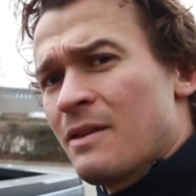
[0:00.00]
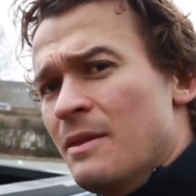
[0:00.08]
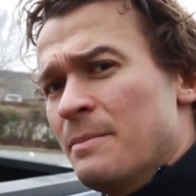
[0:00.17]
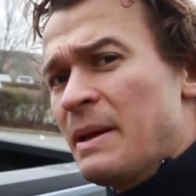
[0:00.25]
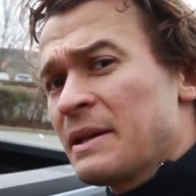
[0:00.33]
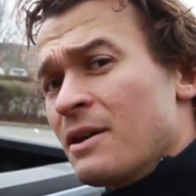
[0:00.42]

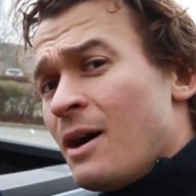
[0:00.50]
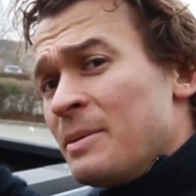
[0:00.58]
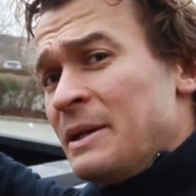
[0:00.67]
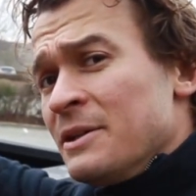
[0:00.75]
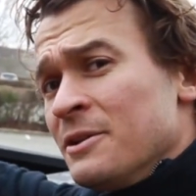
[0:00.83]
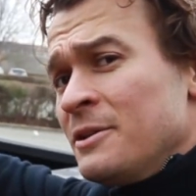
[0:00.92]
bed up
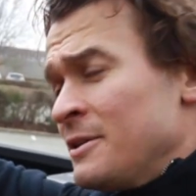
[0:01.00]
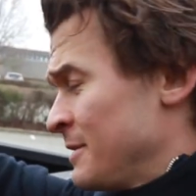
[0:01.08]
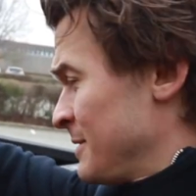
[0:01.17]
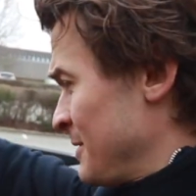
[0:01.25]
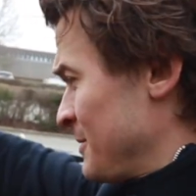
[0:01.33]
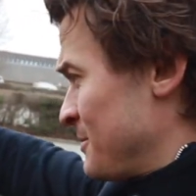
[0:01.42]
here,
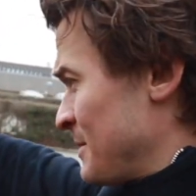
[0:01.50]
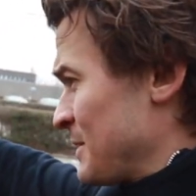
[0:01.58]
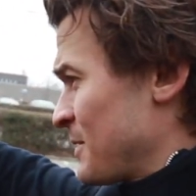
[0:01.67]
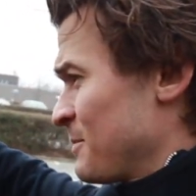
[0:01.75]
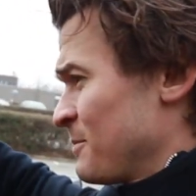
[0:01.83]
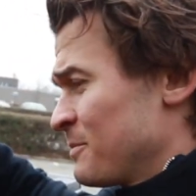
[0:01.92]
where you
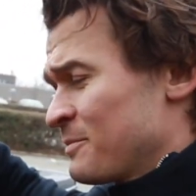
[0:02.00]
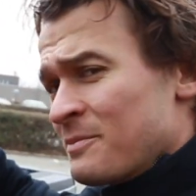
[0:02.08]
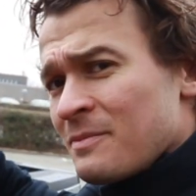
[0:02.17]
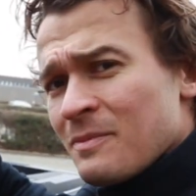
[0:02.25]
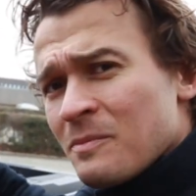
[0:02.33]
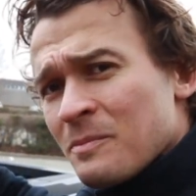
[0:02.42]
can
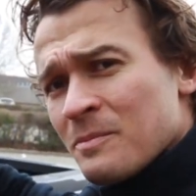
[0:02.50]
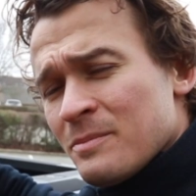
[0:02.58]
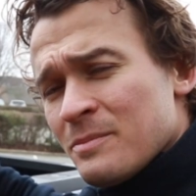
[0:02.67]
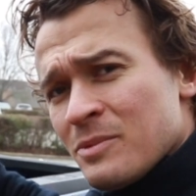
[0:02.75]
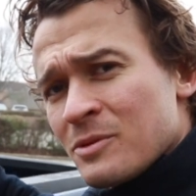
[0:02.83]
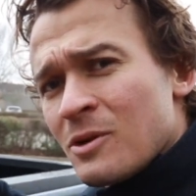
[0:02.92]

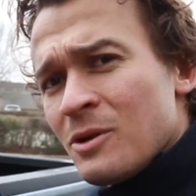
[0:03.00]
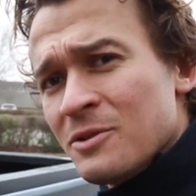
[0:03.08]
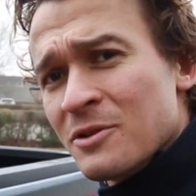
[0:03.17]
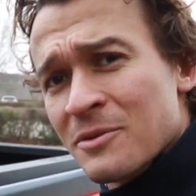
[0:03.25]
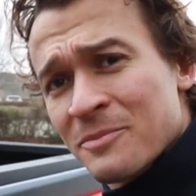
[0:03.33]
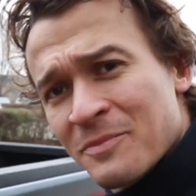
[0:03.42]
put all
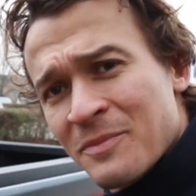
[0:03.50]
your